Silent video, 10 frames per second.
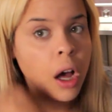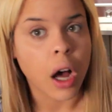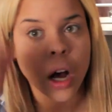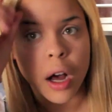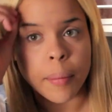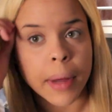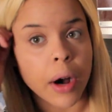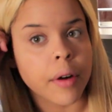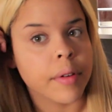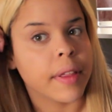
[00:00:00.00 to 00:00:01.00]

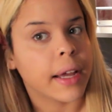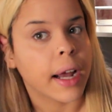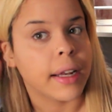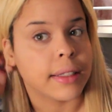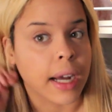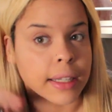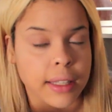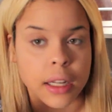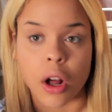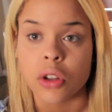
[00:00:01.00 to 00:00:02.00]
how everything kind of
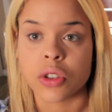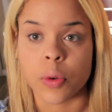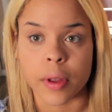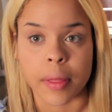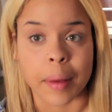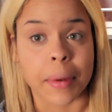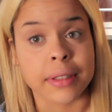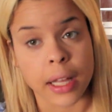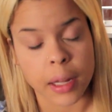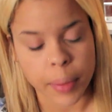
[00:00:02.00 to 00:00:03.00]
ties in, also with like my
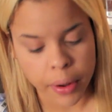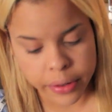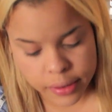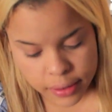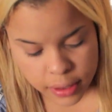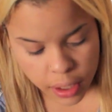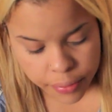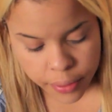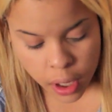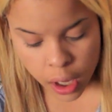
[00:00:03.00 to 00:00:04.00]
setting powders and
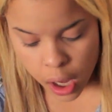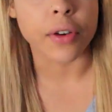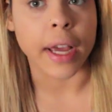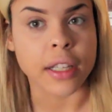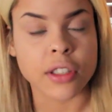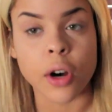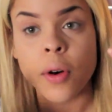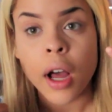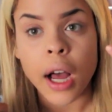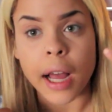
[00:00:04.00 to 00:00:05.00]
stuff. Okay,
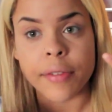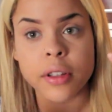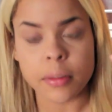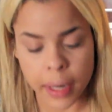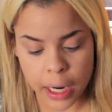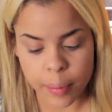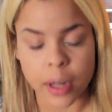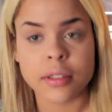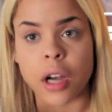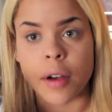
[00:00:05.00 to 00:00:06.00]
so I filled in my
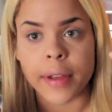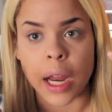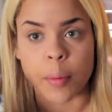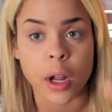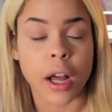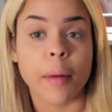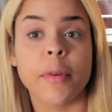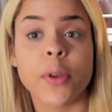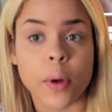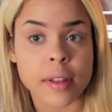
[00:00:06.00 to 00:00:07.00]
eyebrows off camera.
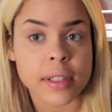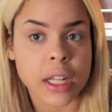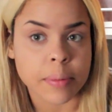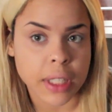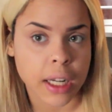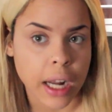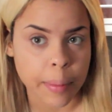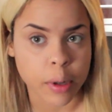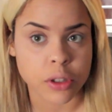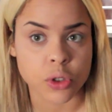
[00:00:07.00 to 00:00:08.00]
If you want to see an updated
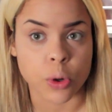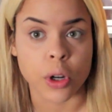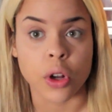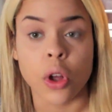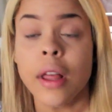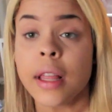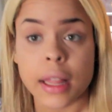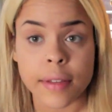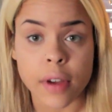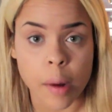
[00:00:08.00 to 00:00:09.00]
eyebrow tutorial,
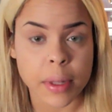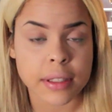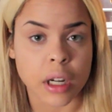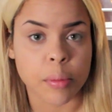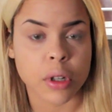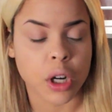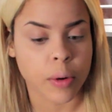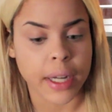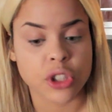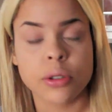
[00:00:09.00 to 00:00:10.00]
leave comments down
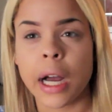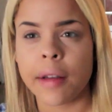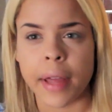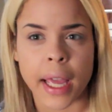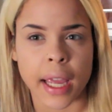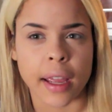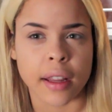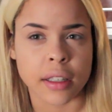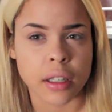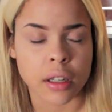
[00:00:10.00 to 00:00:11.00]
below. I do have
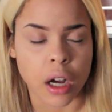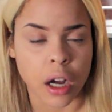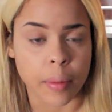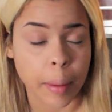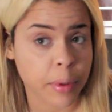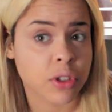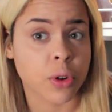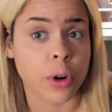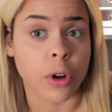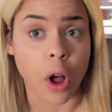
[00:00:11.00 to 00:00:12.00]
a eyebrow
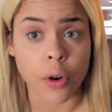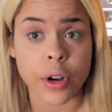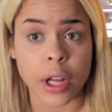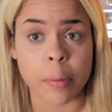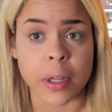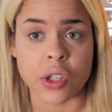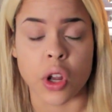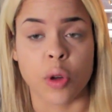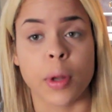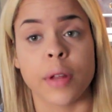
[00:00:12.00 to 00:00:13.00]
tutorial already on my
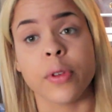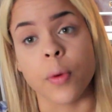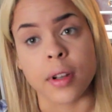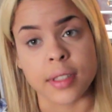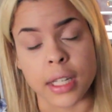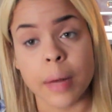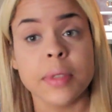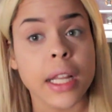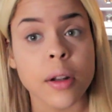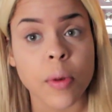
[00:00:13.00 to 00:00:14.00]
channel, but if you want to see an
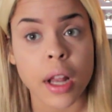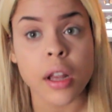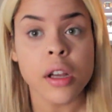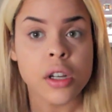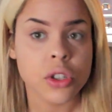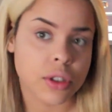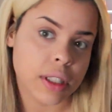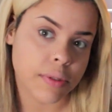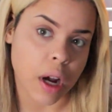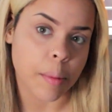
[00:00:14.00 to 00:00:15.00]
updated one, just
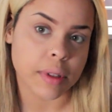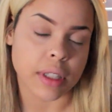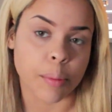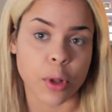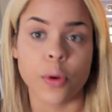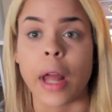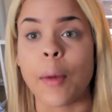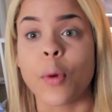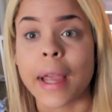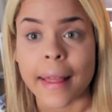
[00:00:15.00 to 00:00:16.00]
leave comments down below and I
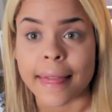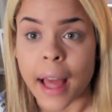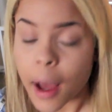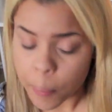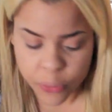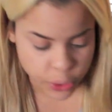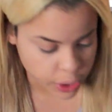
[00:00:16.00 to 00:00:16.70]
will get that up for